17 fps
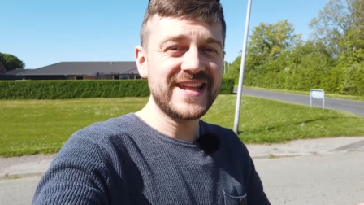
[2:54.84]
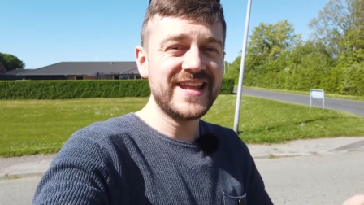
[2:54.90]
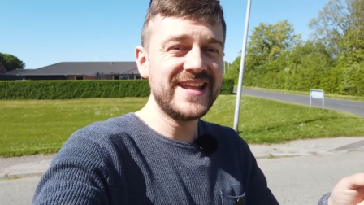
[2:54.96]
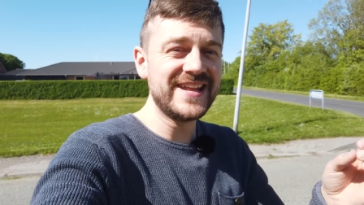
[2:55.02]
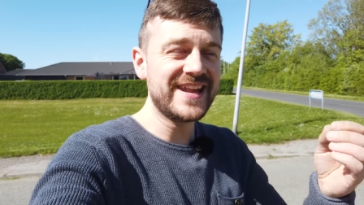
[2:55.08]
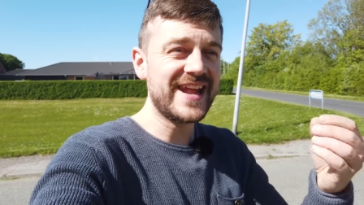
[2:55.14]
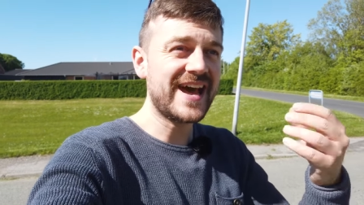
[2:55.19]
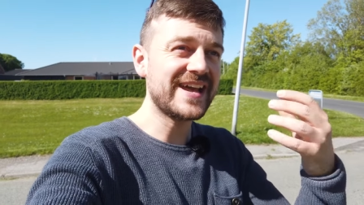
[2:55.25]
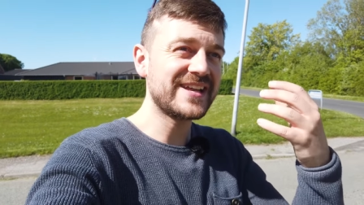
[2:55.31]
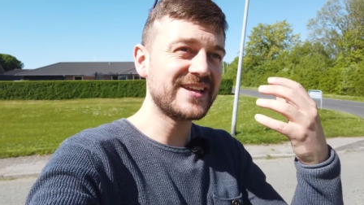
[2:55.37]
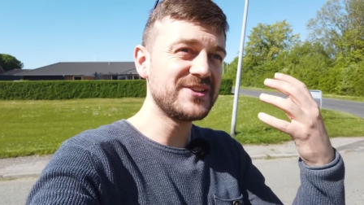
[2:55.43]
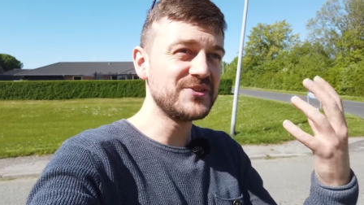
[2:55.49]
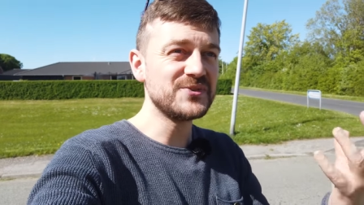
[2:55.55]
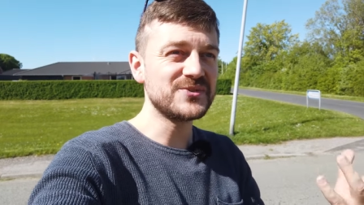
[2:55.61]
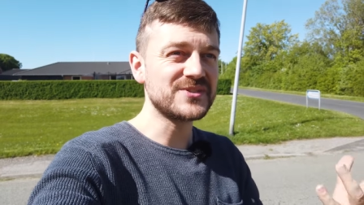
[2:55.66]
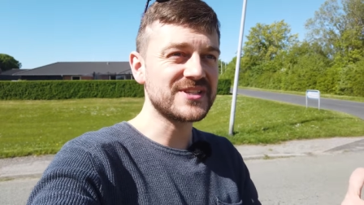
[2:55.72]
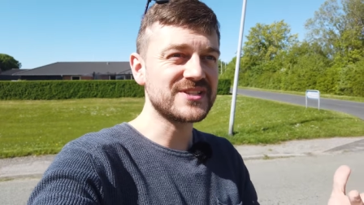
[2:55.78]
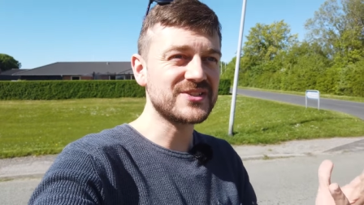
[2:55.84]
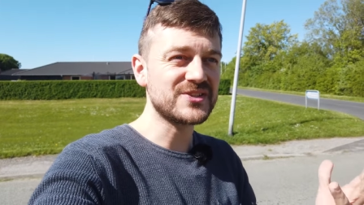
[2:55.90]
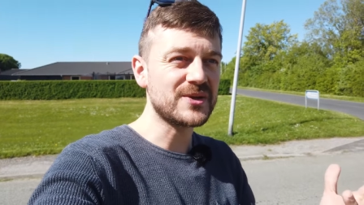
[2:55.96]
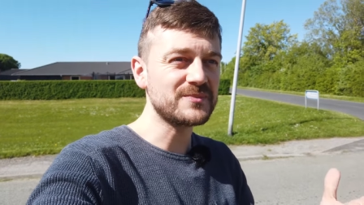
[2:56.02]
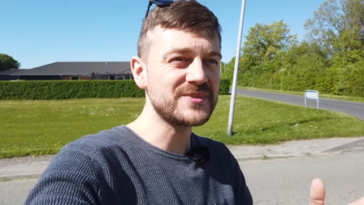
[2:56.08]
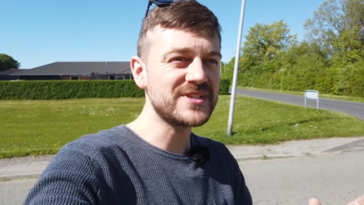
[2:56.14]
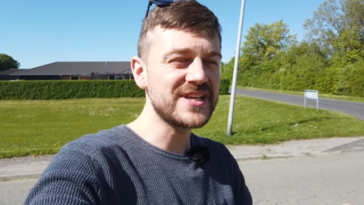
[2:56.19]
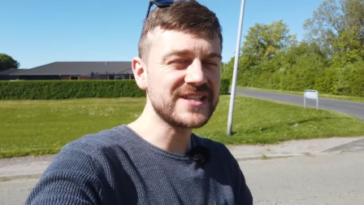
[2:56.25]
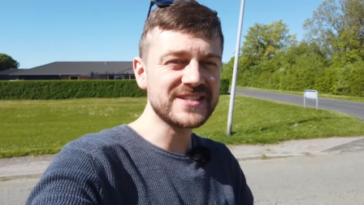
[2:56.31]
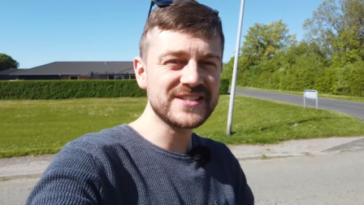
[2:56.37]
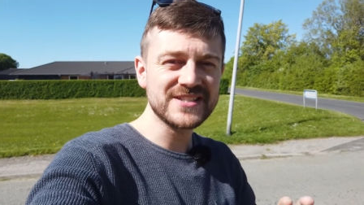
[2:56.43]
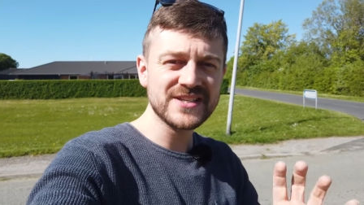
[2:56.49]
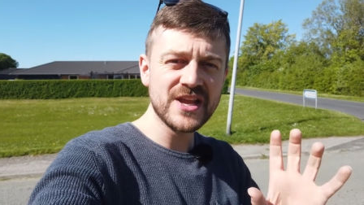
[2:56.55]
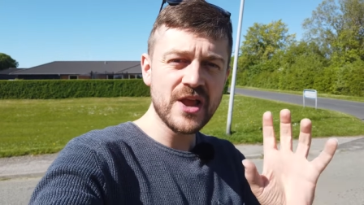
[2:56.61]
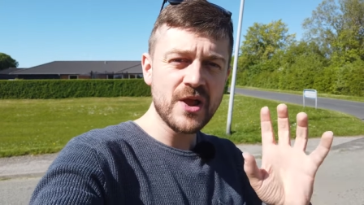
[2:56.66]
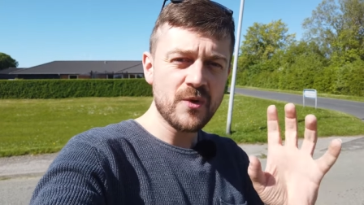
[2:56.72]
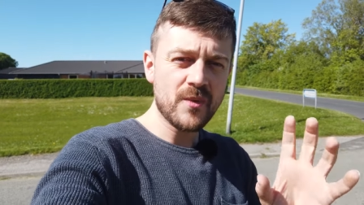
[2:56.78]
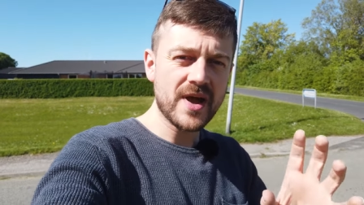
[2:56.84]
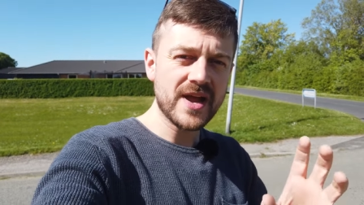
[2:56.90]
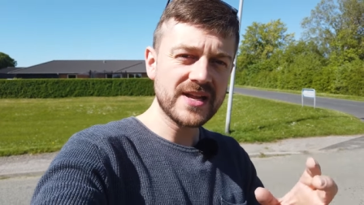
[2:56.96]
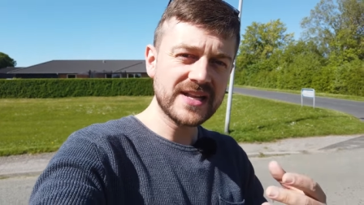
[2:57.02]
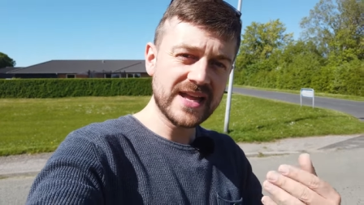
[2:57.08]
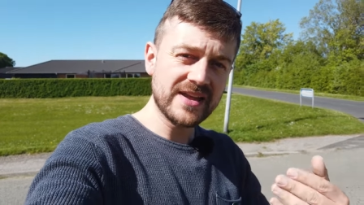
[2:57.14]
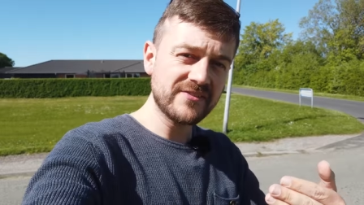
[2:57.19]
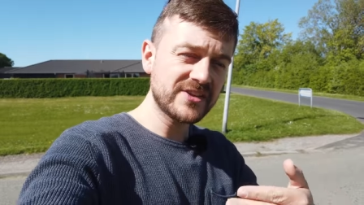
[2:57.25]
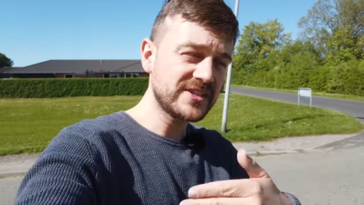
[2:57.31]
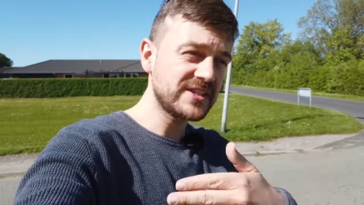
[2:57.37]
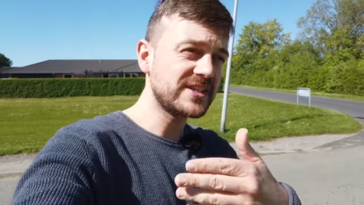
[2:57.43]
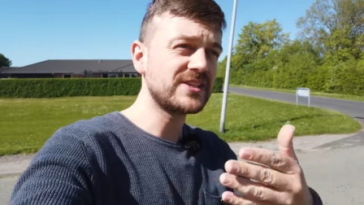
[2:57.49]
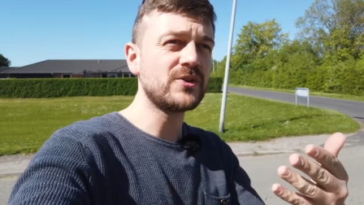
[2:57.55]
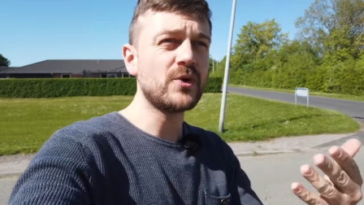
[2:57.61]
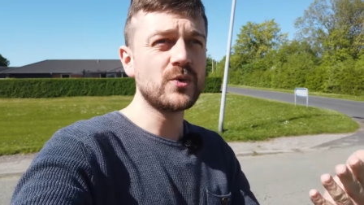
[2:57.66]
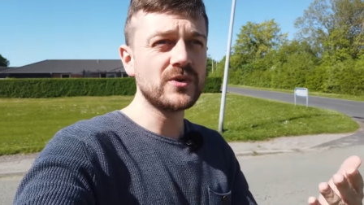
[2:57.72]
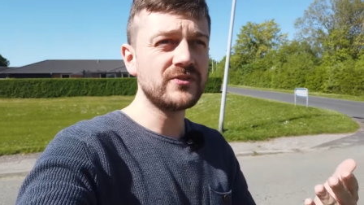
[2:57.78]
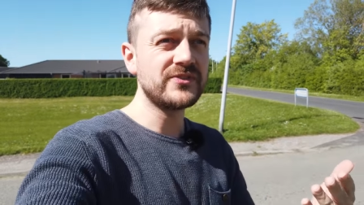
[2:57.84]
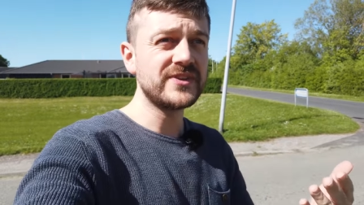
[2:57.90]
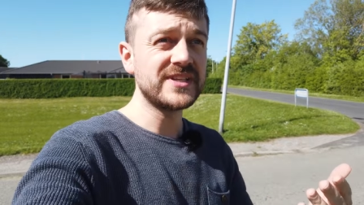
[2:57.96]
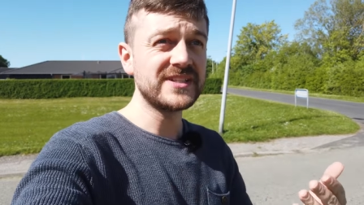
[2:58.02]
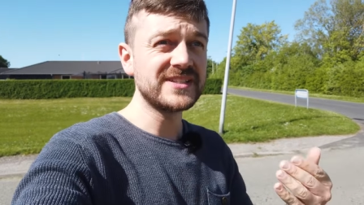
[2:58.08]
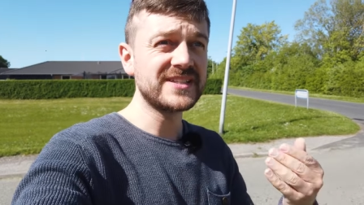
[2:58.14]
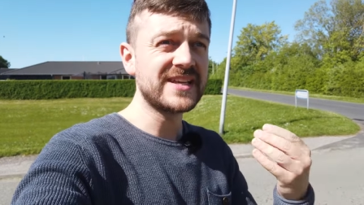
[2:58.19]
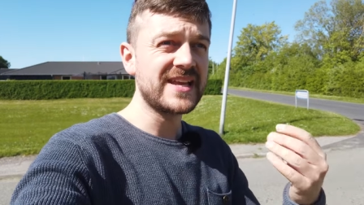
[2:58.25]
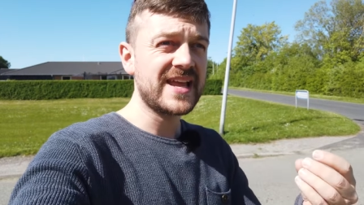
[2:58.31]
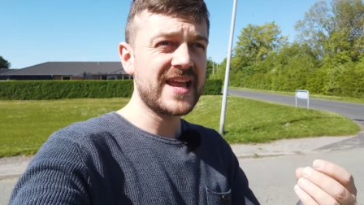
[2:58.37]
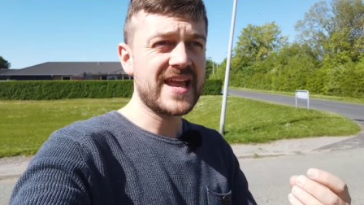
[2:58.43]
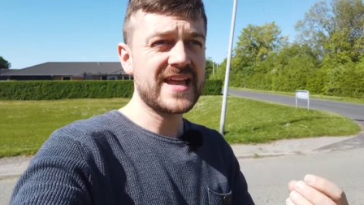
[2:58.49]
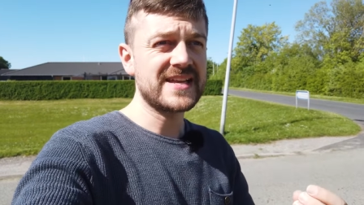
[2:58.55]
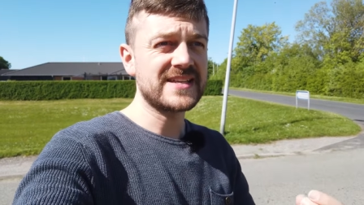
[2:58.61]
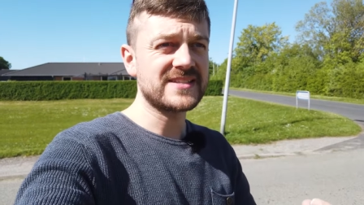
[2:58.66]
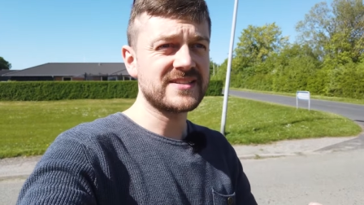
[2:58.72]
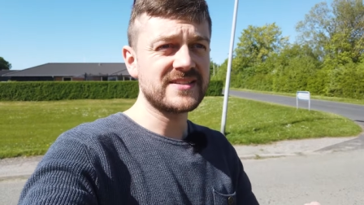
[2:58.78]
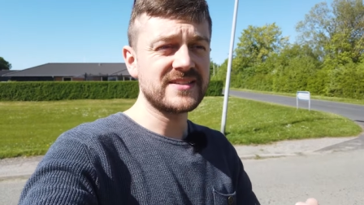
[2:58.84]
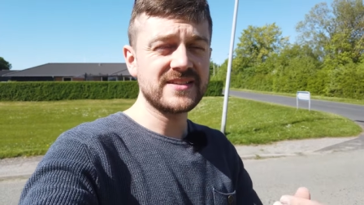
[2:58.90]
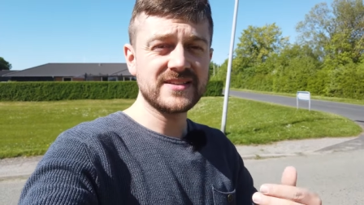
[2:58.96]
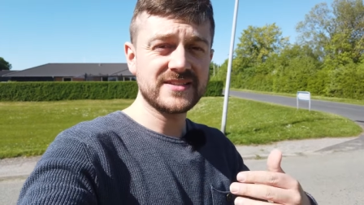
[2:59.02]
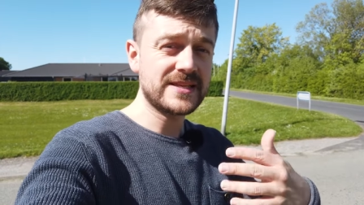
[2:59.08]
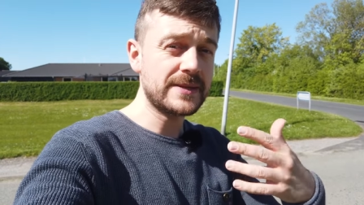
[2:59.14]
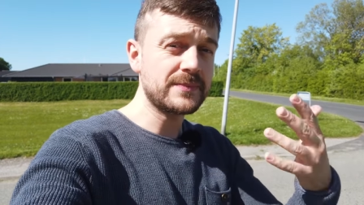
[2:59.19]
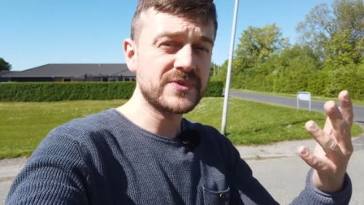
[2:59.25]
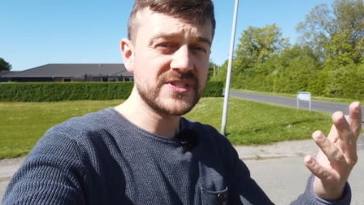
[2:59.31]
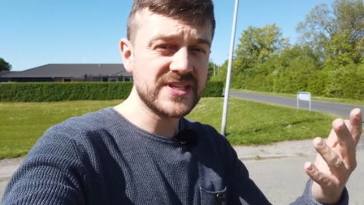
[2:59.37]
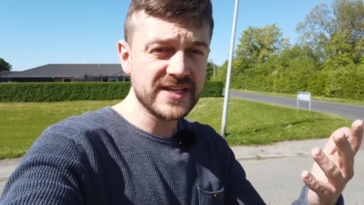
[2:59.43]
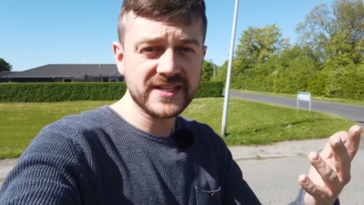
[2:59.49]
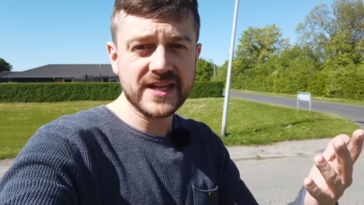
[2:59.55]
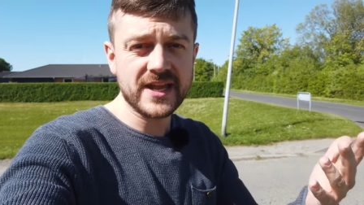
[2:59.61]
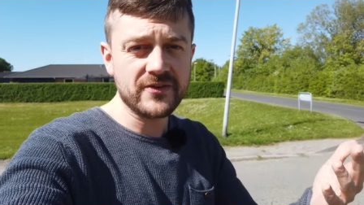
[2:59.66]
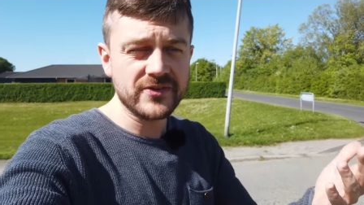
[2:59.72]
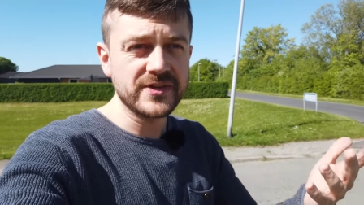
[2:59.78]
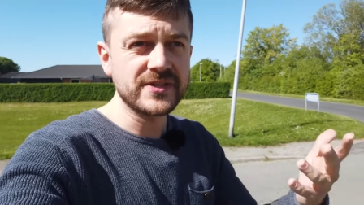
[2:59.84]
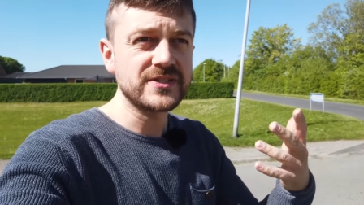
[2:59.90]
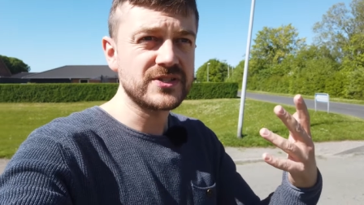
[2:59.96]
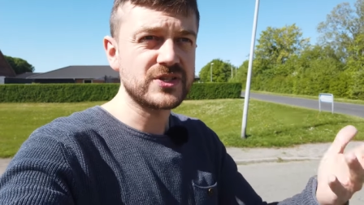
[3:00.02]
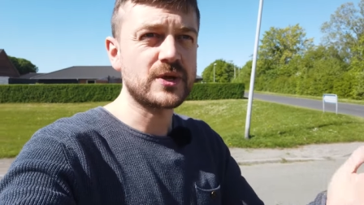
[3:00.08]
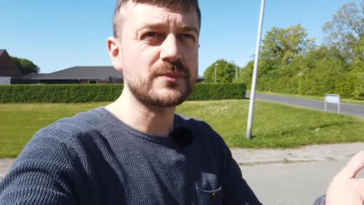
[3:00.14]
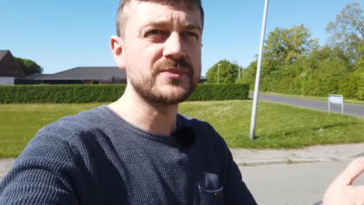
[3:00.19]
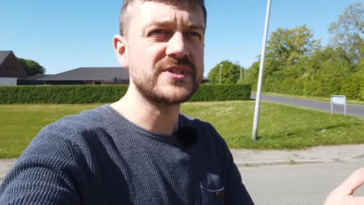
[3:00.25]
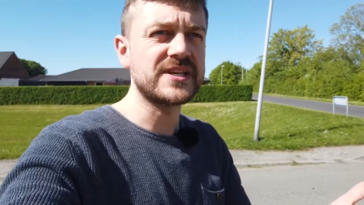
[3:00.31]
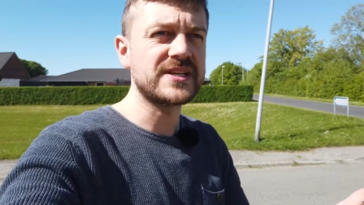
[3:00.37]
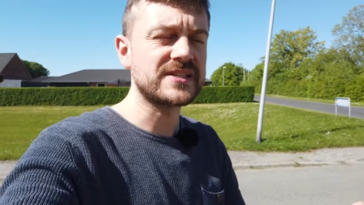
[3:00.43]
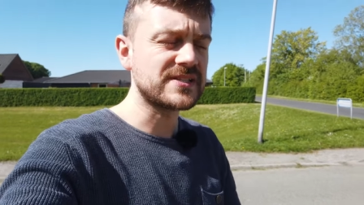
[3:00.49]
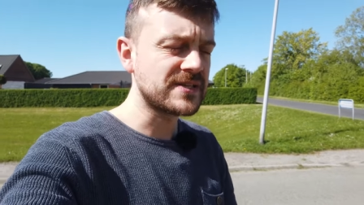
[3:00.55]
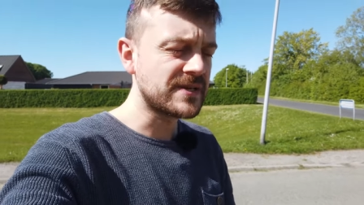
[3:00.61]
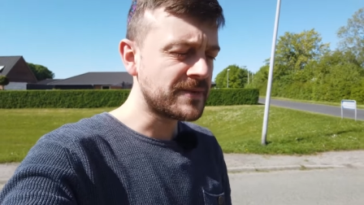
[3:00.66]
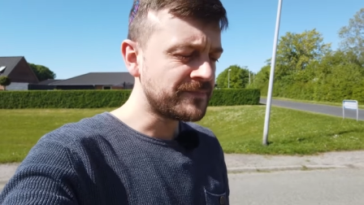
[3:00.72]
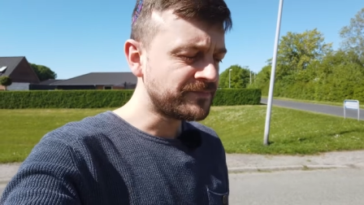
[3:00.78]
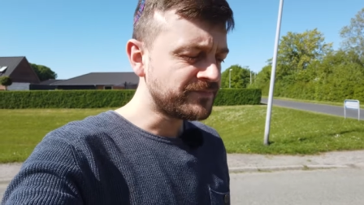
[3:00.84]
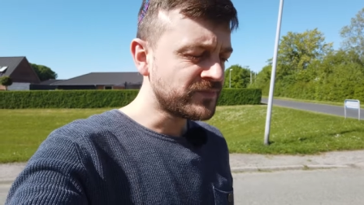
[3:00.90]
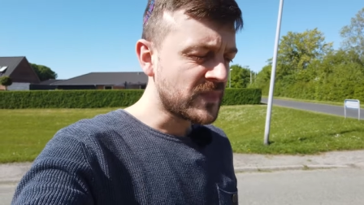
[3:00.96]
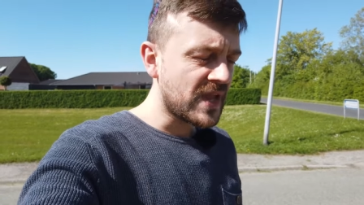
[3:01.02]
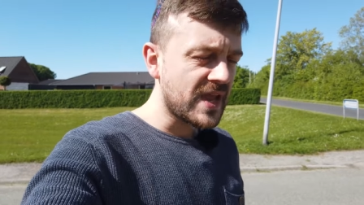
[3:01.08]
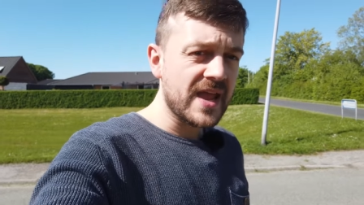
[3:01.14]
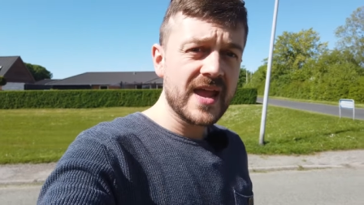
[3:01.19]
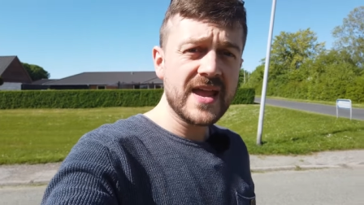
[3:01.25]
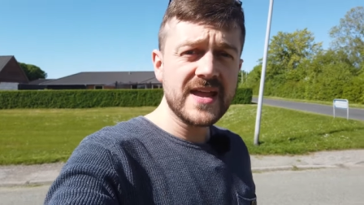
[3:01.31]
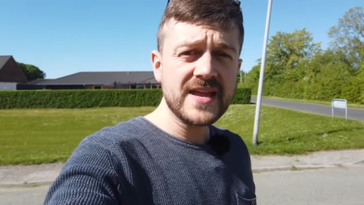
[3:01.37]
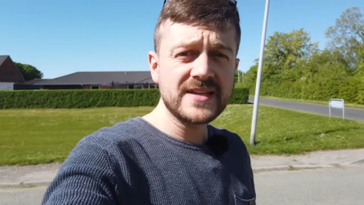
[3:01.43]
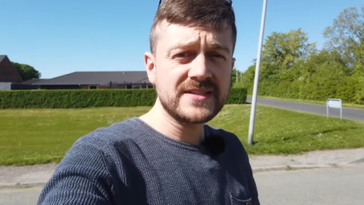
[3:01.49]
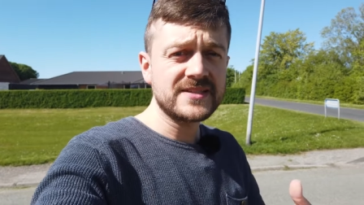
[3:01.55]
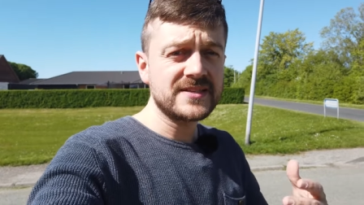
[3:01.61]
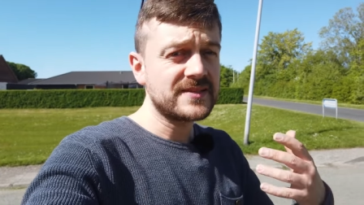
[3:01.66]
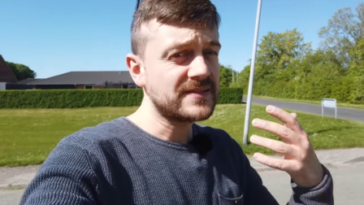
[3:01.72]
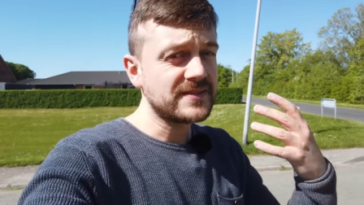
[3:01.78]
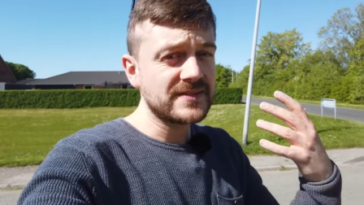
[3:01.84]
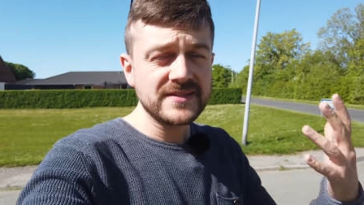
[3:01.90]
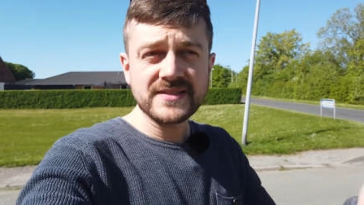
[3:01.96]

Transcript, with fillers: that I can use as subjects while having the canola field as the se secondary subject. And